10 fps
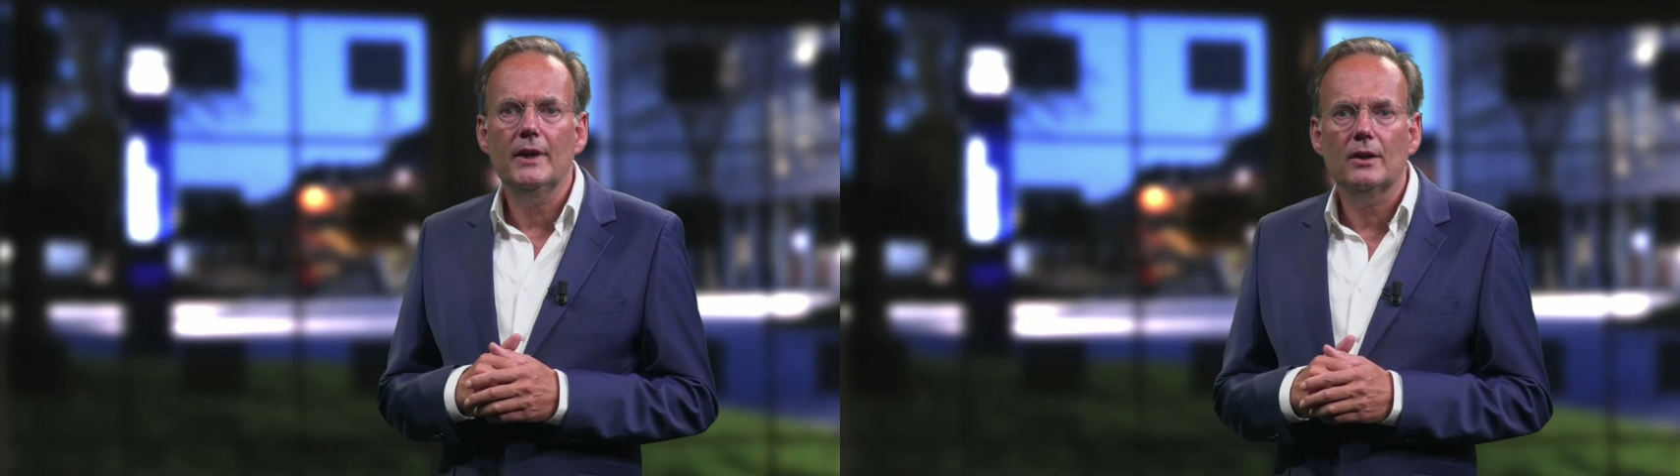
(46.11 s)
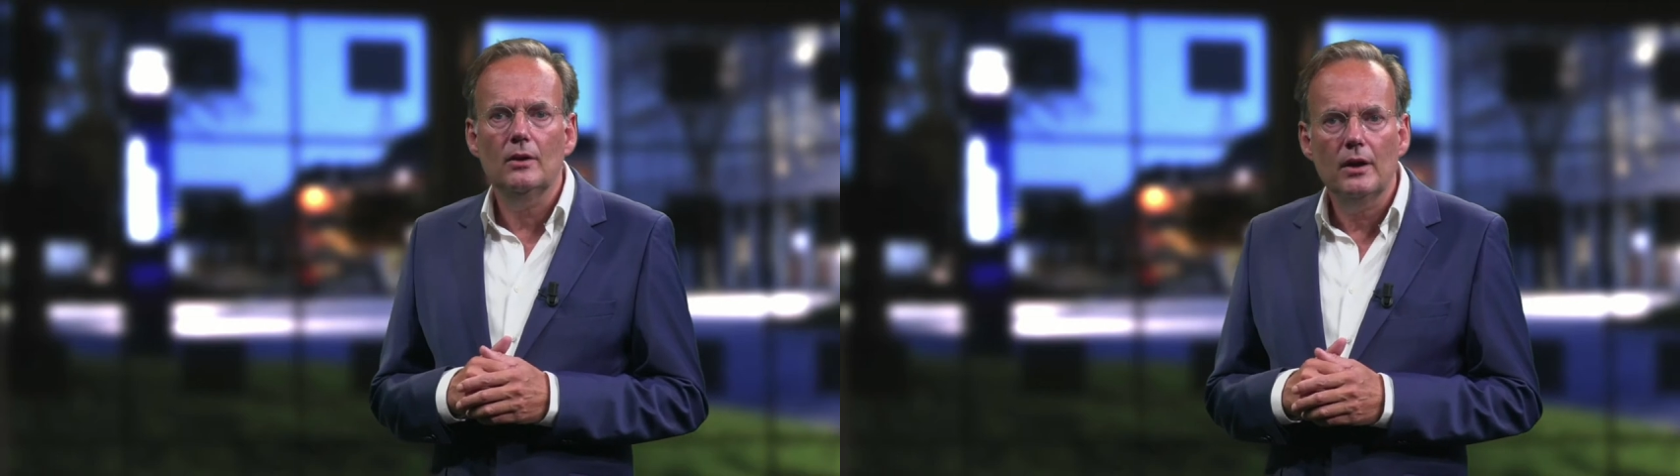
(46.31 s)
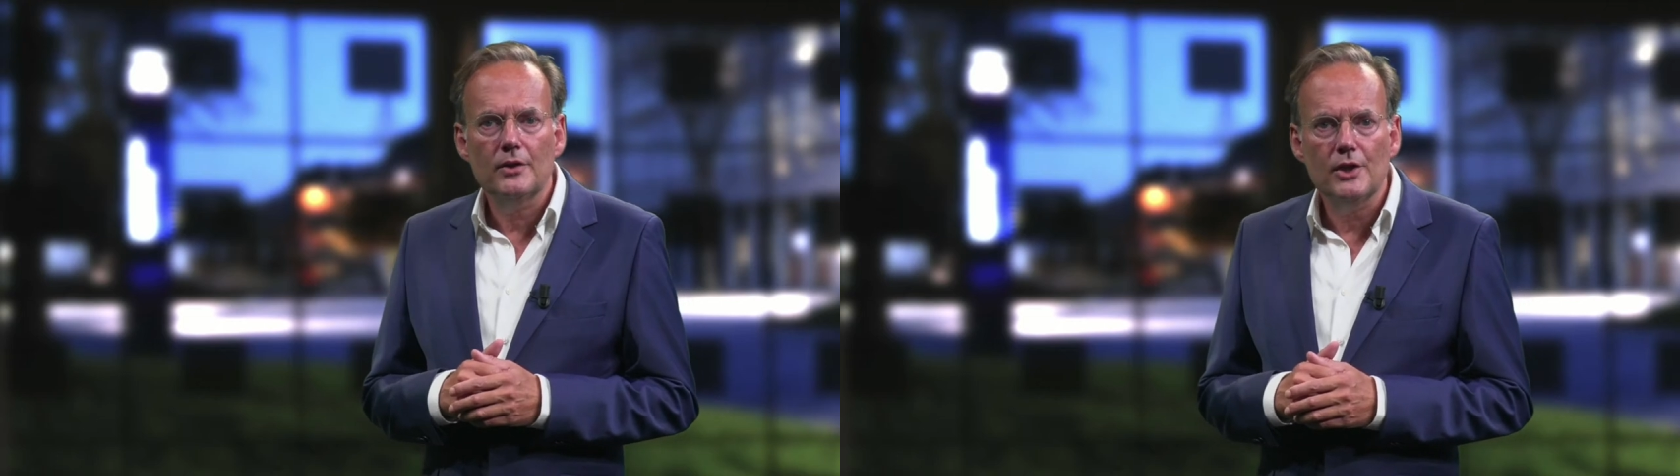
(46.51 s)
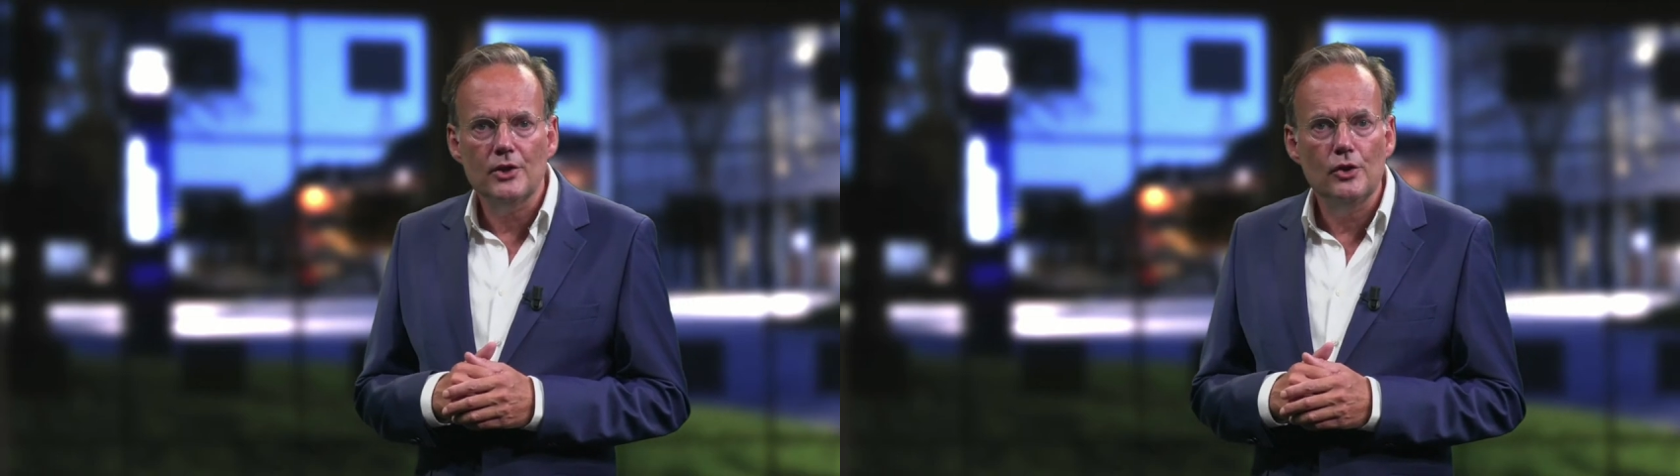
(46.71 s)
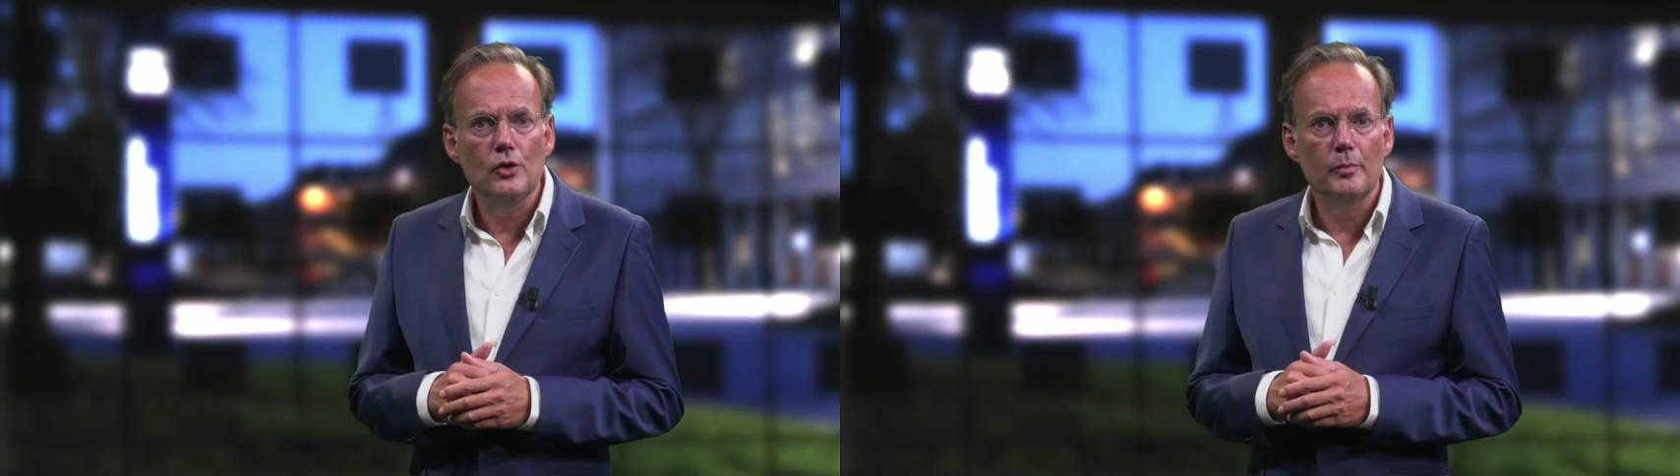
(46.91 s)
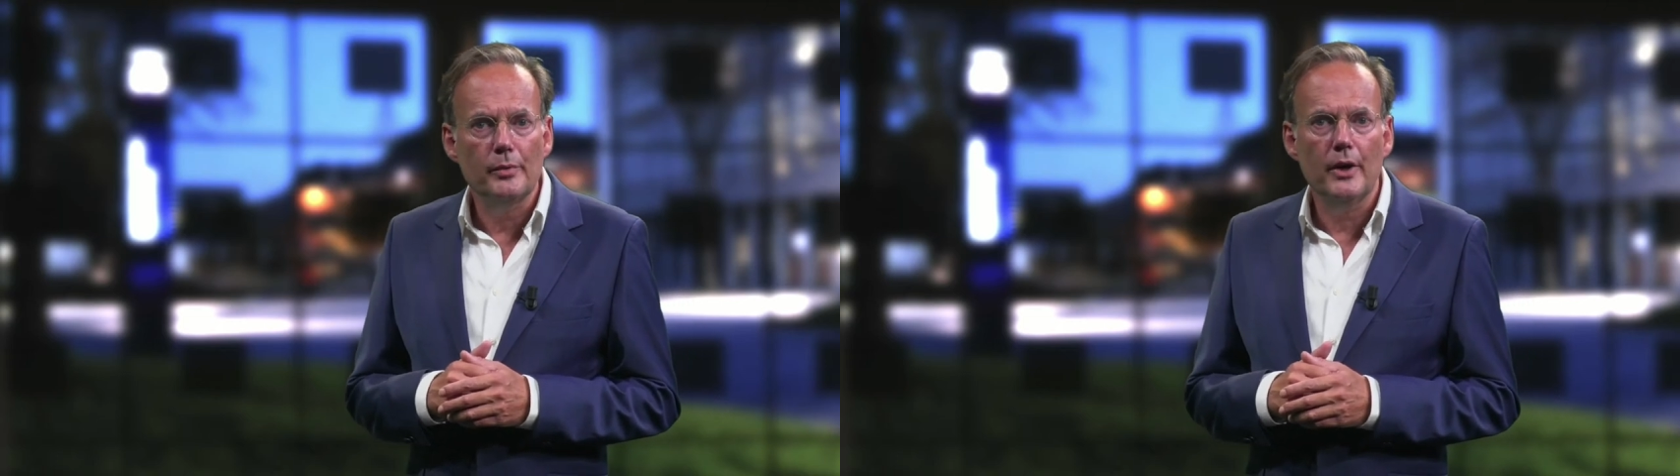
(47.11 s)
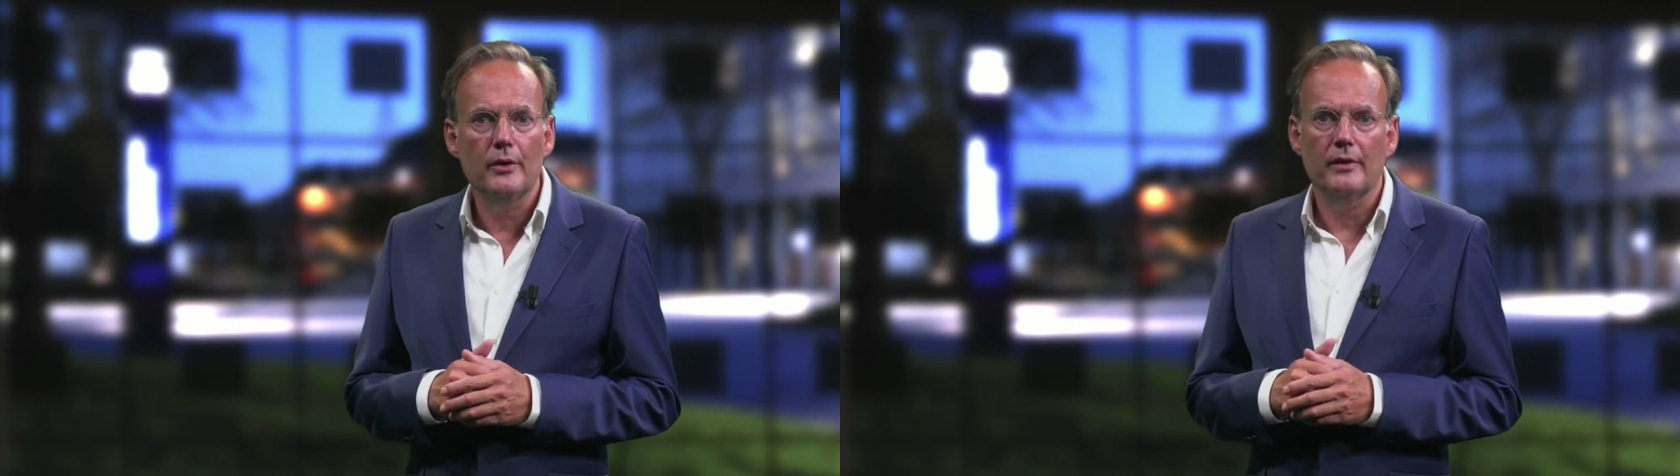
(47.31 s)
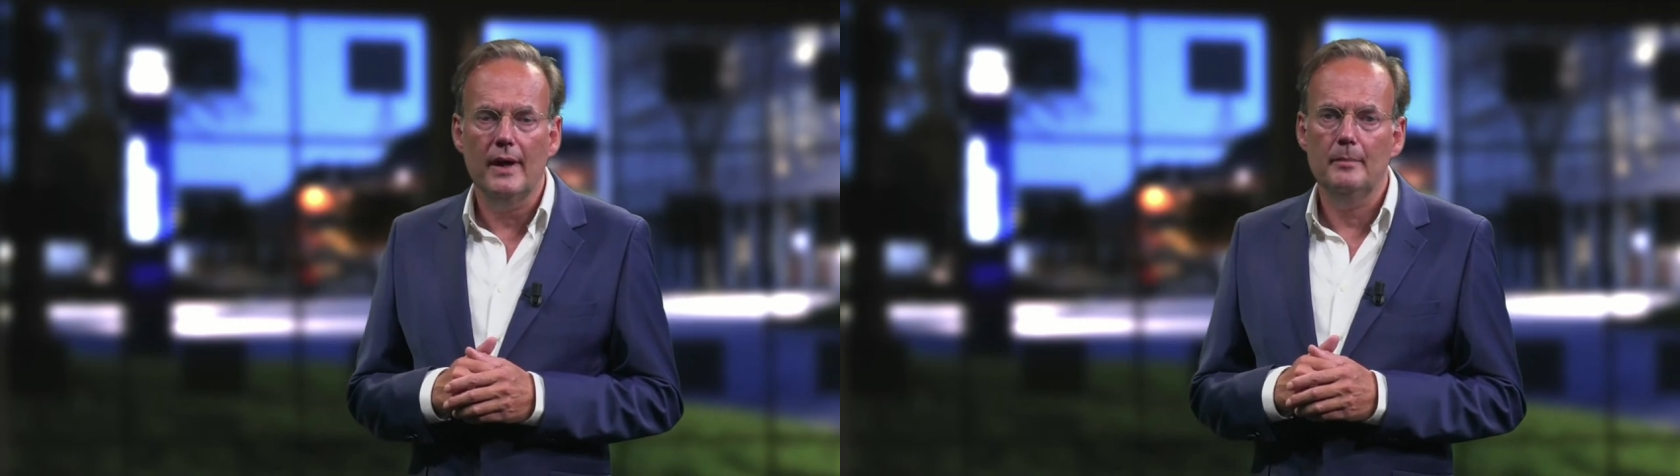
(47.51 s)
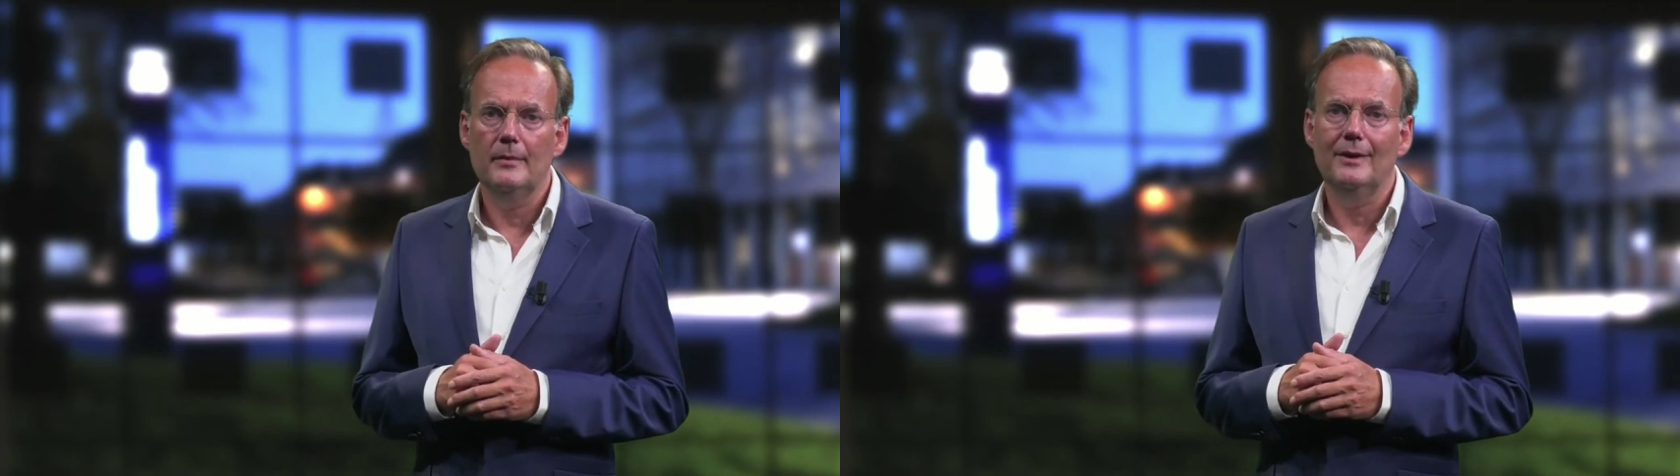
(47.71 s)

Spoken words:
Technology's new program,